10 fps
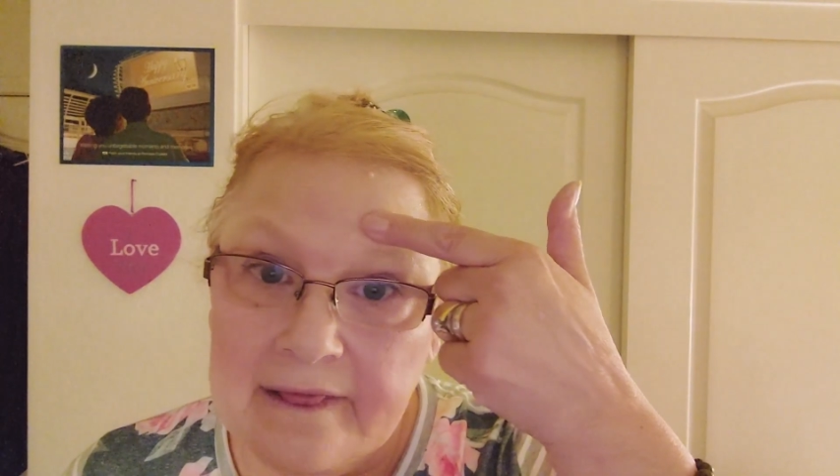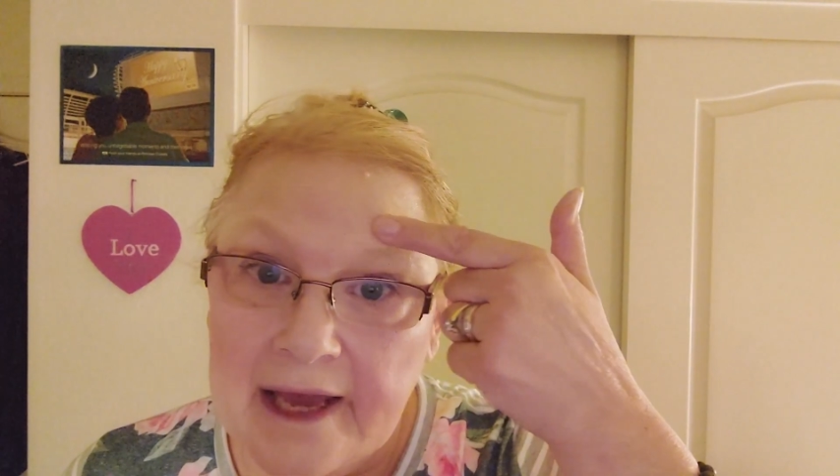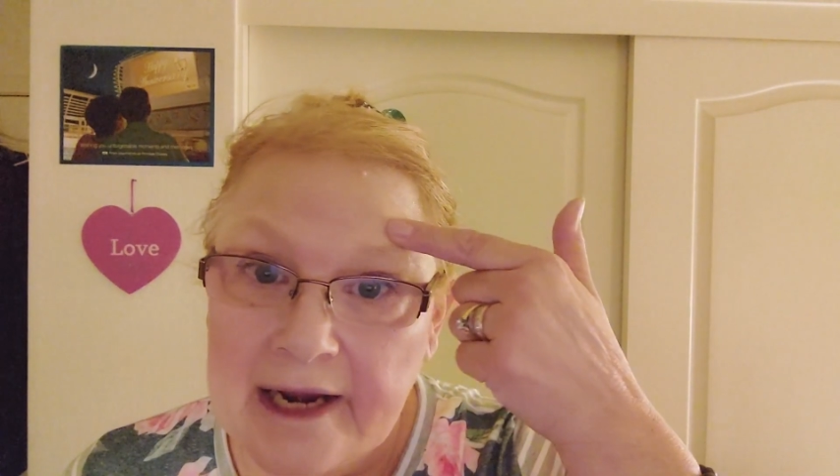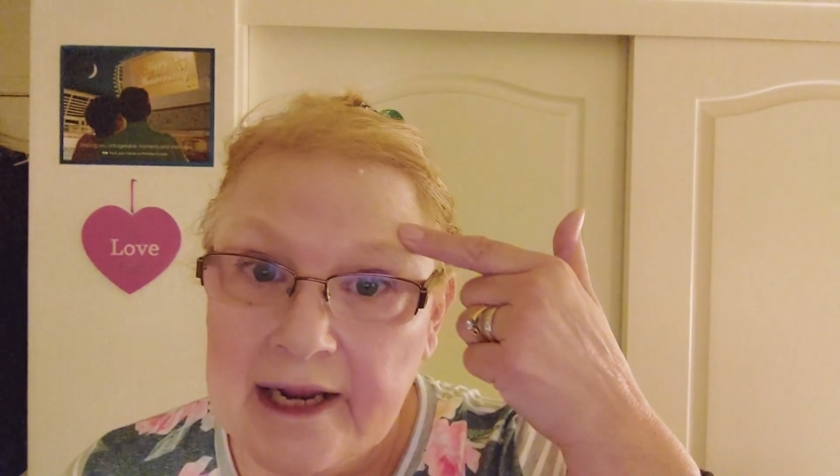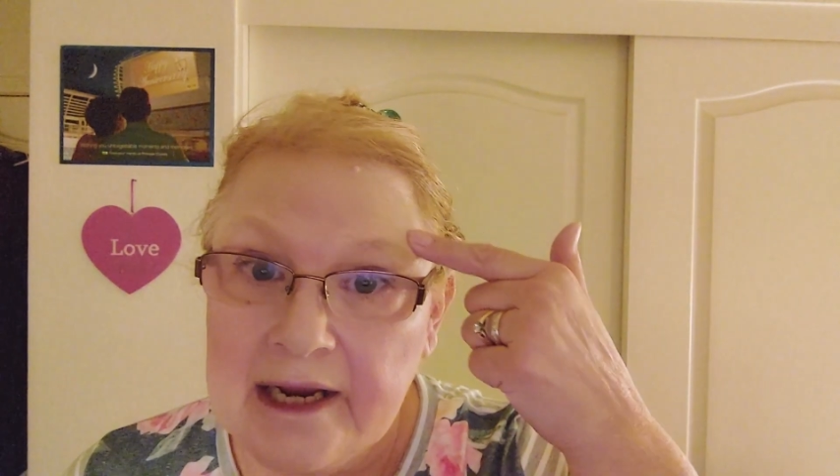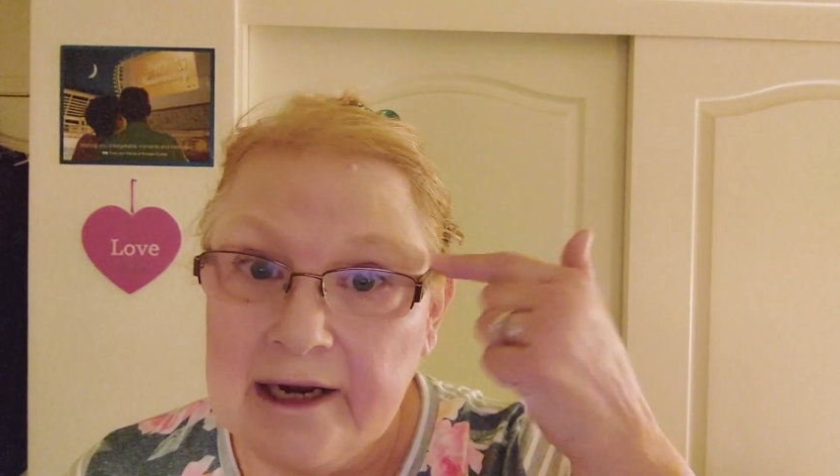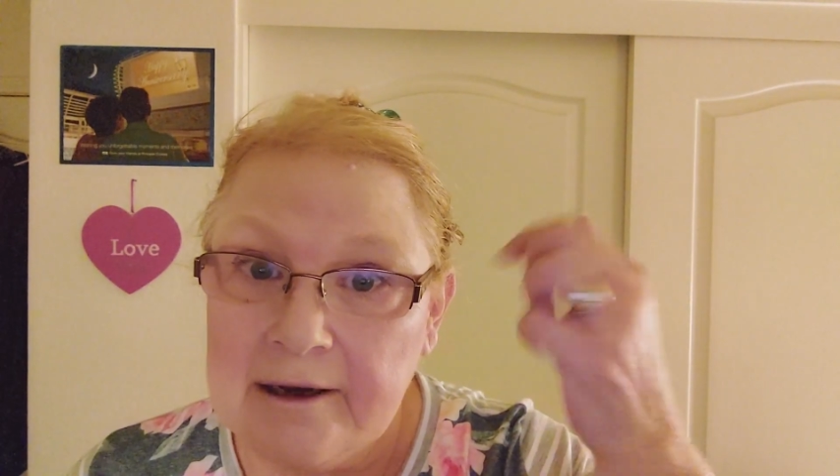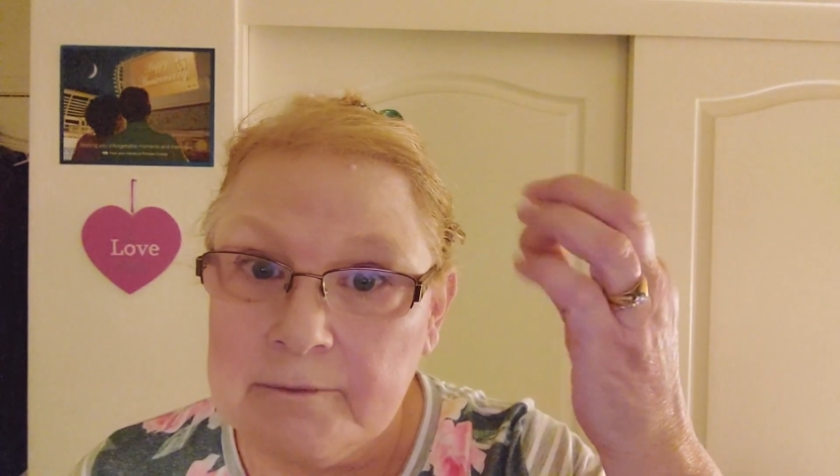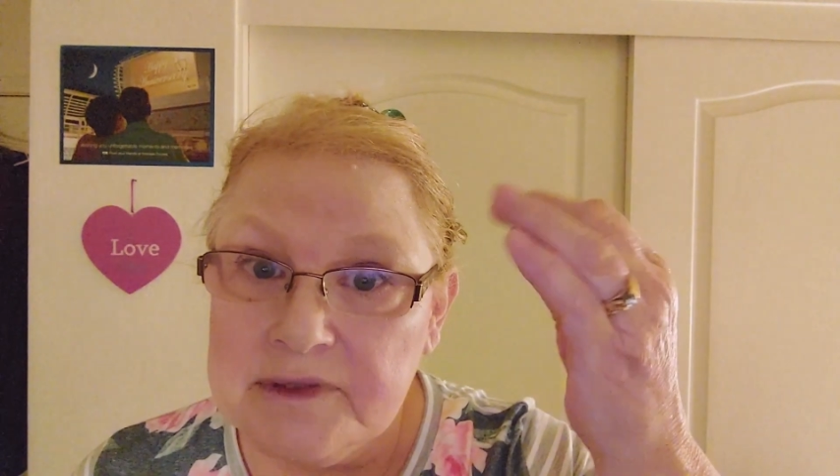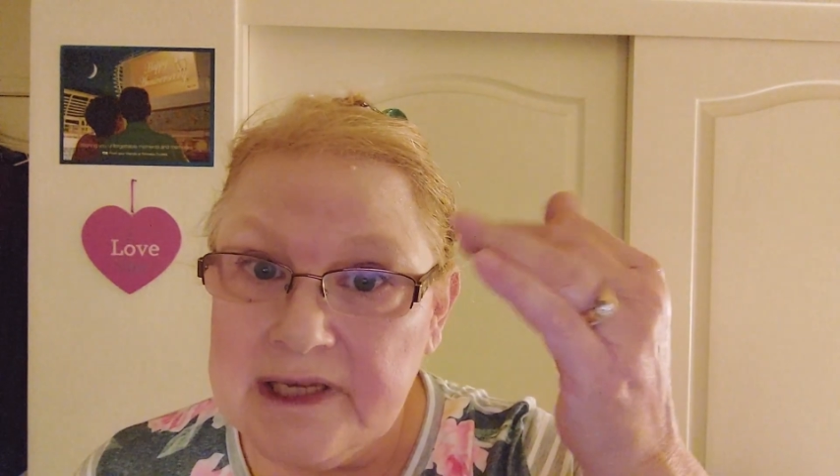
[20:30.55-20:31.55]
that it
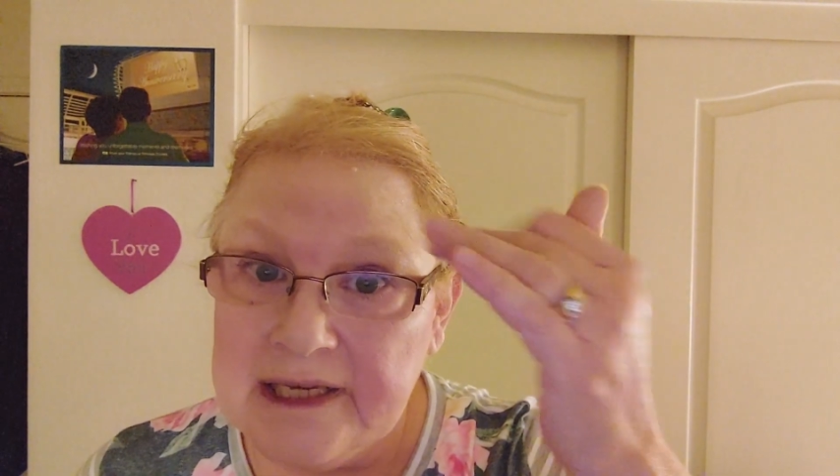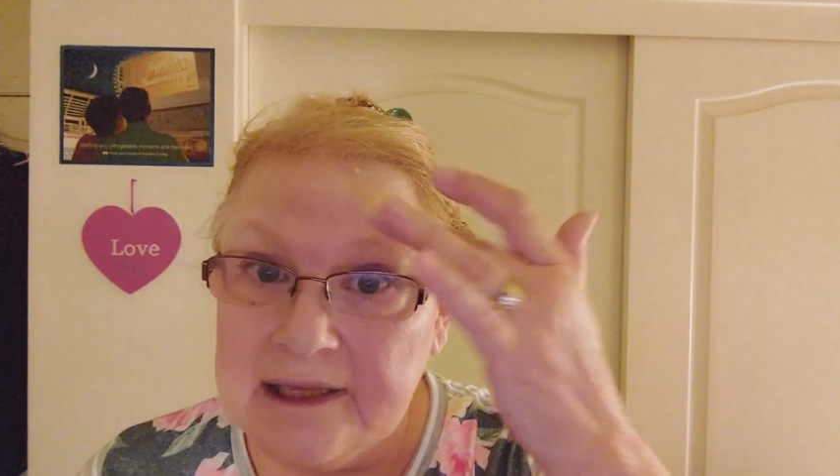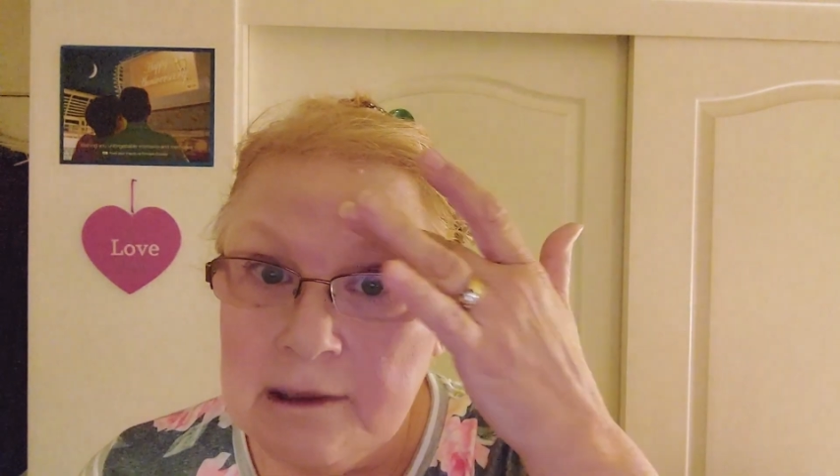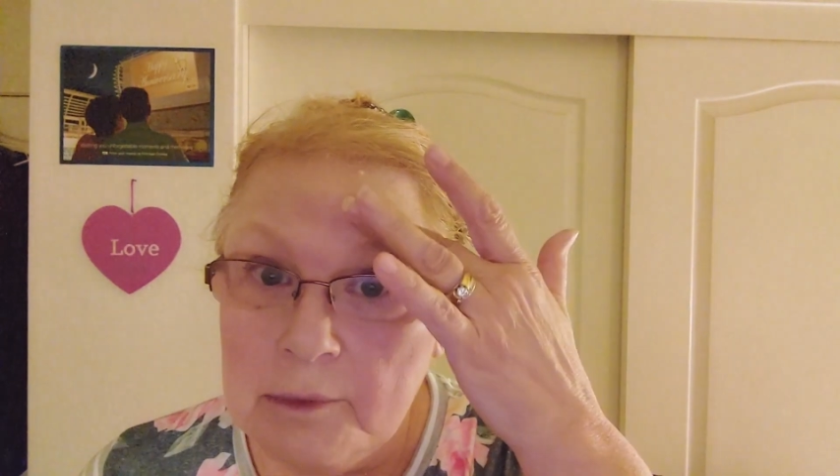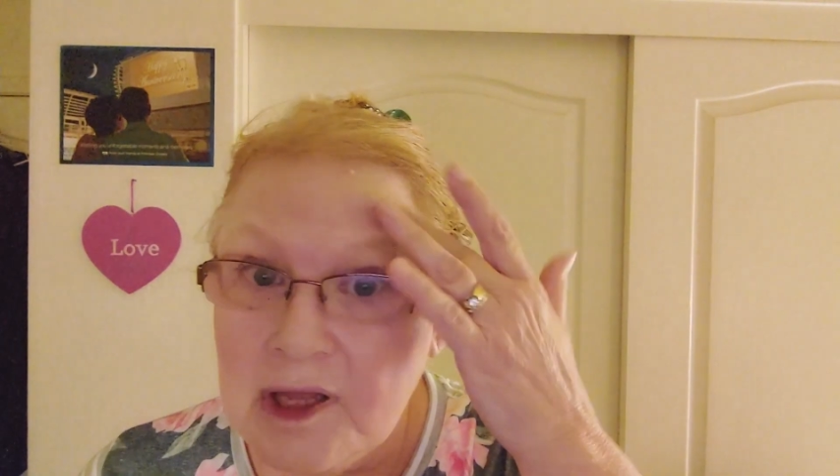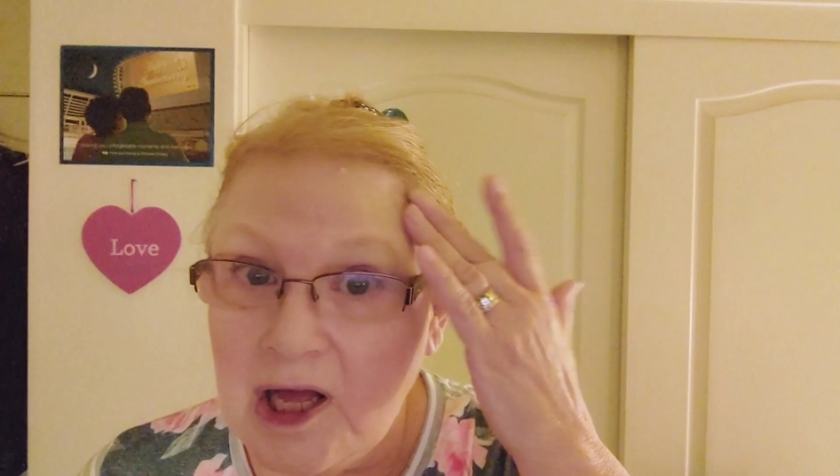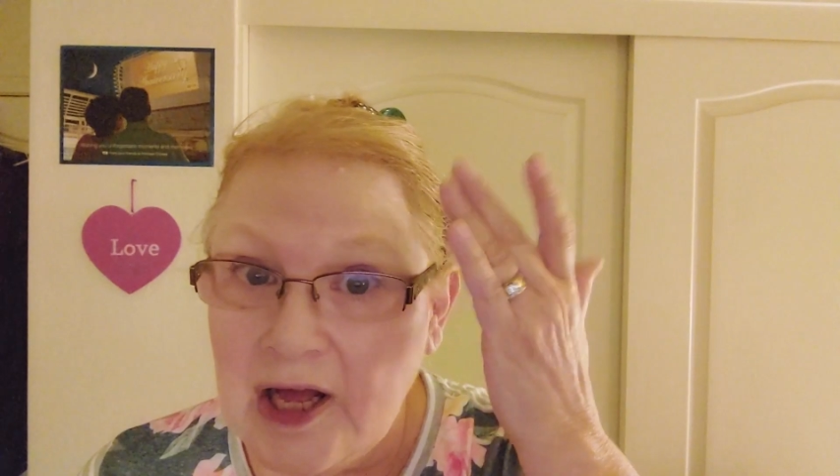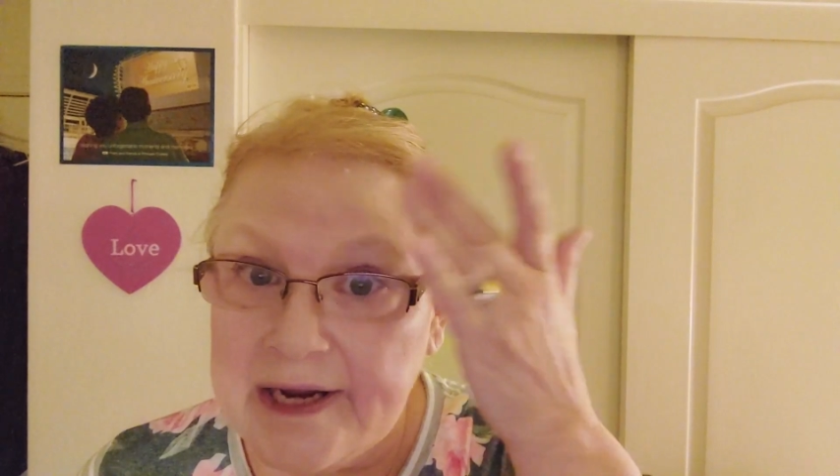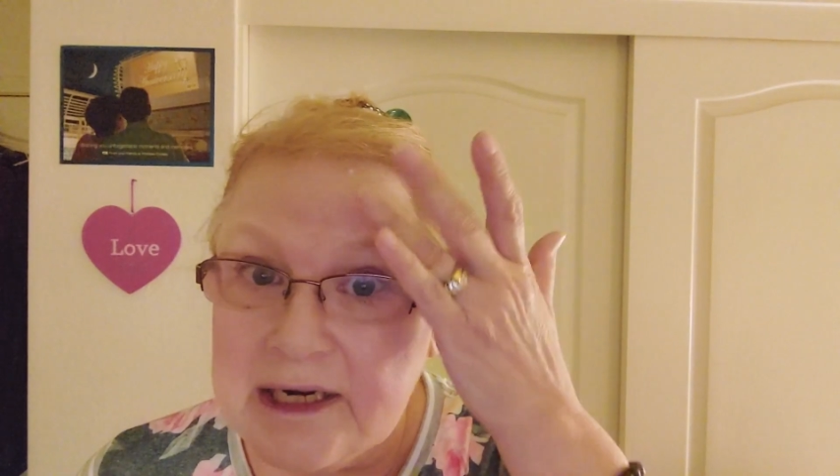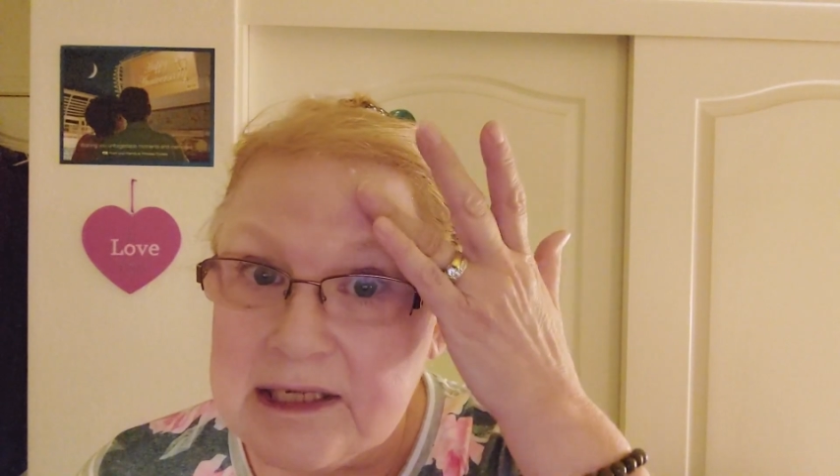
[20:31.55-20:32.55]
comes in the
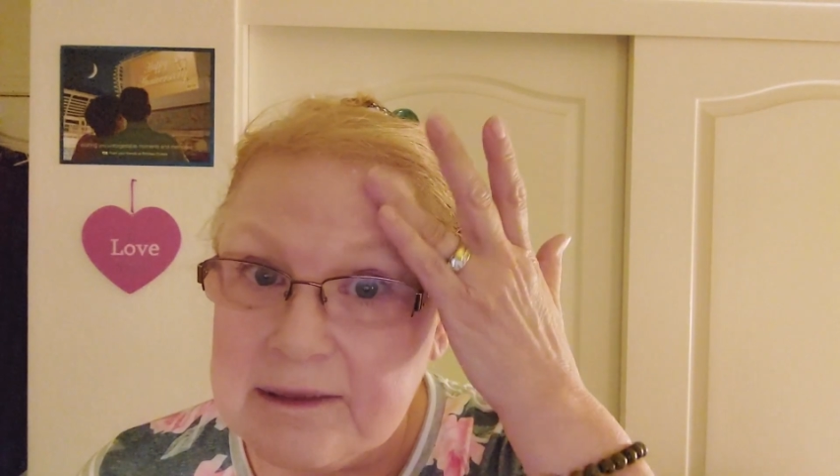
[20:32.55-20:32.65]
blonde.